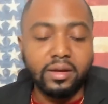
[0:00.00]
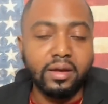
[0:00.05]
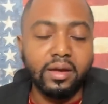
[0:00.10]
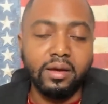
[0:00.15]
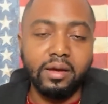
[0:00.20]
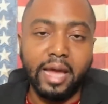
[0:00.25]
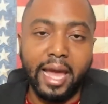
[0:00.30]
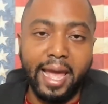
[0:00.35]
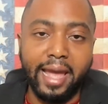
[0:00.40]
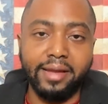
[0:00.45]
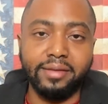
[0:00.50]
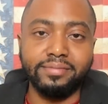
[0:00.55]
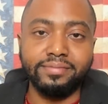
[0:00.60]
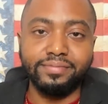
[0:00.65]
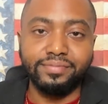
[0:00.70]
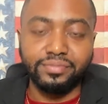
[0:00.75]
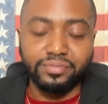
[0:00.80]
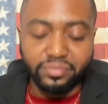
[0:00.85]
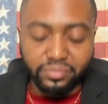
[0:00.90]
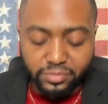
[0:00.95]
hey,
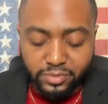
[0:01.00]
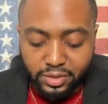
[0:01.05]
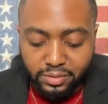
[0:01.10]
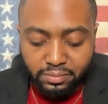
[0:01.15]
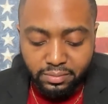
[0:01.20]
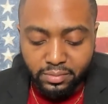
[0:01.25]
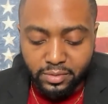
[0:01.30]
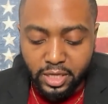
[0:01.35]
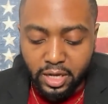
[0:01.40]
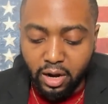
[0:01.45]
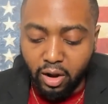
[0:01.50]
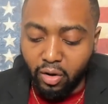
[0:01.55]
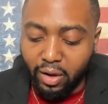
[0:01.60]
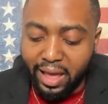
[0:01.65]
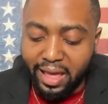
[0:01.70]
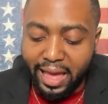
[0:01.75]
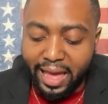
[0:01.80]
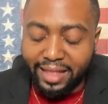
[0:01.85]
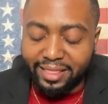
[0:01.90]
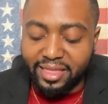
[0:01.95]
you know,
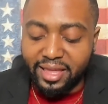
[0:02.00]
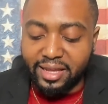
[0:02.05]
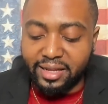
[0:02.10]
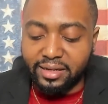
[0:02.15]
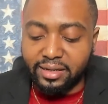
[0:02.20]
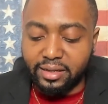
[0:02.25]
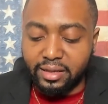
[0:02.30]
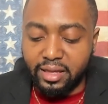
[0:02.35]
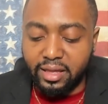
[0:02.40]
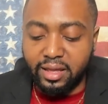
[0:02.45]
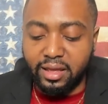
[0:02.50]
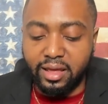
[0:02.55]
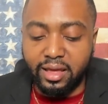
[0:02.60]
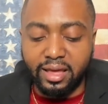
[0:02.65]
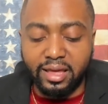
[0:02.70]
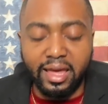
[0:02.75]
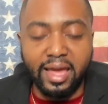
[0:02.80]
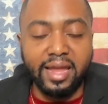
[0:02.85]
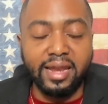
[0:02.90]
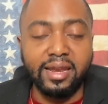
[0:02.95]
I, I think,
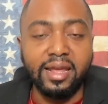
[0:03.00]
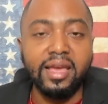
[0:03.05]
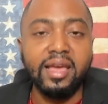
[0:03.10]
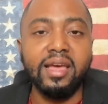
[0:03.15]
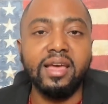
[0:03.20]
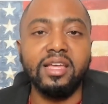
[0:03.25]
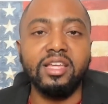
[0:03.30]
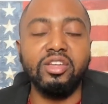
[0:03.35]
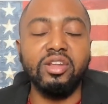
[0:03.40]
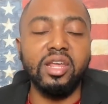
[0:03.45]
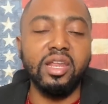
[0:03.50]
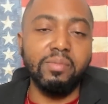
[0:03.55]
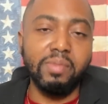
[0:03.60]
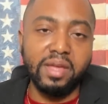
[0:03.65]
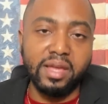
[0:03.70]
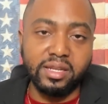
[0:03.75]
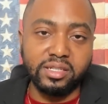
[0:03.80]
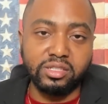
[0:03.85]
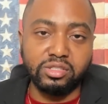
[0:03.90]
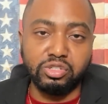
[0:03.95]
again, you need to
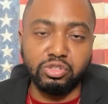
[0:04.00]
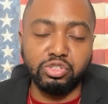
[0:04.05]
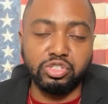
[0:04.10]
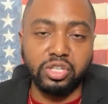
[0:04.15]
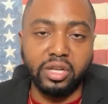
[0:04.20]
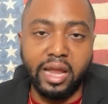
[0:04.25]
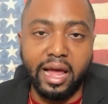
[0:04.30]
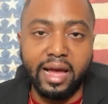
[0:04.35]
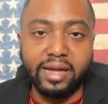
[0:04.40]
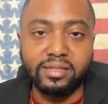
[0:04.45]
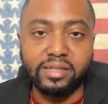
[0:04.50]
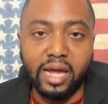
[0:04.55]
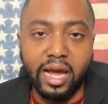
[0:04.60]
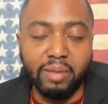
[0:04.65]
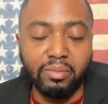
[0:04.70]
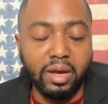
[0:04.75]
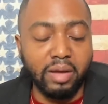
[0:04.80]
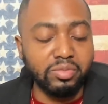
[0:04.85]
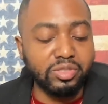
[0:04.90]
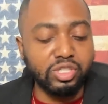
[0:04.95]
be institutionalized.
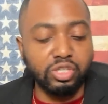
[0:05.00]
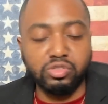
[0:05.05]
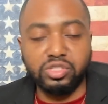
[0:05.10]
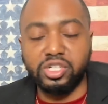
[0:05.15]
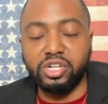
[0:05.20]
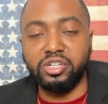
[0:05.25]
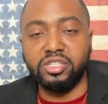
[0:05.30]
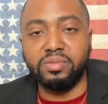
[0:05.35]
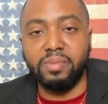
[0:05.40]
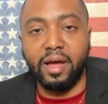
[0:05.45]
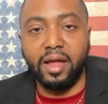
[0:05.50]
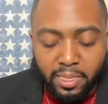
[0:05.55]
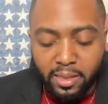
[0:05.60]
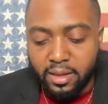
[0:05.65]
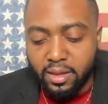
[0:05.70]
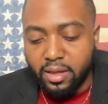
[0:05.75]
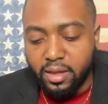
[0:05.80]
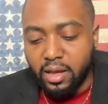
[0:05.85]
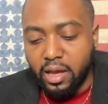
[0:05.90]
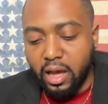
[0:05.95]
I'm, I'm so serious about
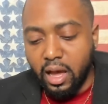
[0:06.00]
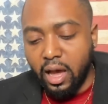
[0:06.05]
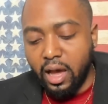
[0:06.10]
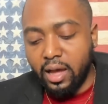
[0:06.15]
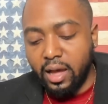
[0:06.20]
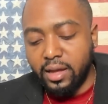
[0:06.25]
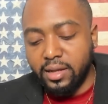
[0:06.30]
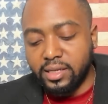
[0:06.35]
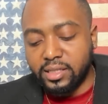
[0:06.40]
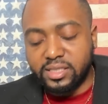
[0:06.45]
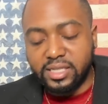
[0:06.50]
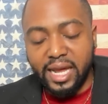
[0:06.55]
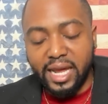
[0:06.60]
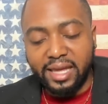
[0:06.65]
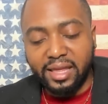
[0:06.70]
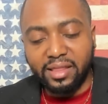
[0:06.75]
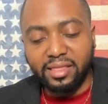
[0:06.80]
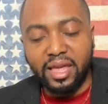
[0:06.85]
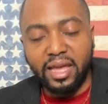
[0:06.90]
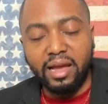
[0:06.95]
that. Uh, the
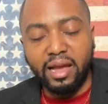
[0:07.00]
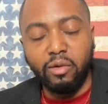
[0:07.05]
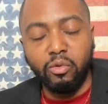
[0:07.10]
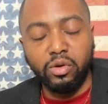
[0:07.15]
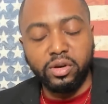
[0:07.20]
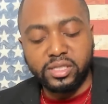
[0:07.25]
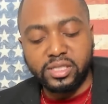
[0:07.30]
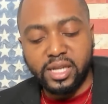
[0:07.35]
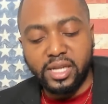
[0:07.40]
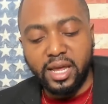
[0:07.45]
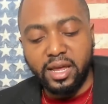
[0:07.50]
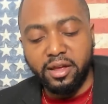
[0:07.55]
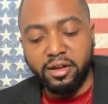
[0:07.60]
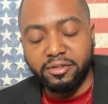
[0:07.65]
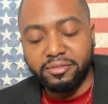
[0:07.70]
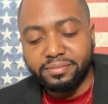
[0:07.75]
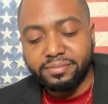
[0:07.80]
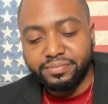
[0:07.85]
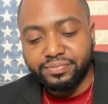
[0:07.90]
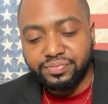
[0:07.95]
second thing I want to say
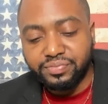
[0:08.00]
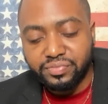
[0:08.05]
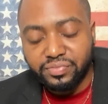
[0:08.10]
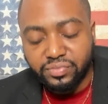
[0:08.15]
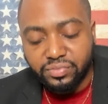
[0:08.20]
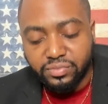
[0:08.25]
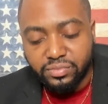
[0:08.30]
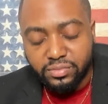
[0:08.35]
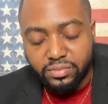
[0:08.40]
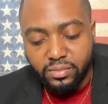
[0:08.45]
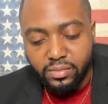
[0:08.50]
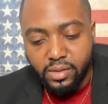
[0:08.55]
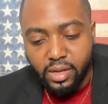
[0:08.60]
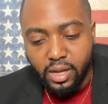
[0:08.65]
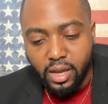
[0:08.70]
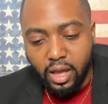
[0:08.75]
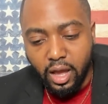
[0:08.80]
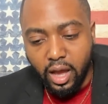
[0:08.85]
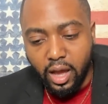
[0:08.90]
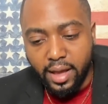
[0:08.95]
here
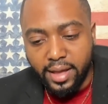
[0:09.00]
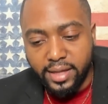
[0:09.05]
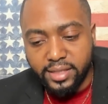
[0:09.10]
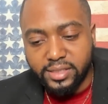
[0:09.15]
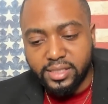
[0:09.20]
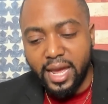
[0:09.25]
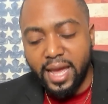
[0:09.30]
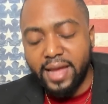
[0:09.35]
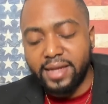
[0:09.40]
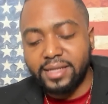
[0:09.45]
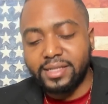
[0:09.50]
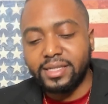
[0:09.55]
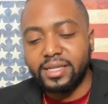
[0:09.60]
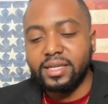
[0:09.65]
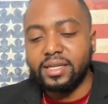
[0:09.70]
uh, is that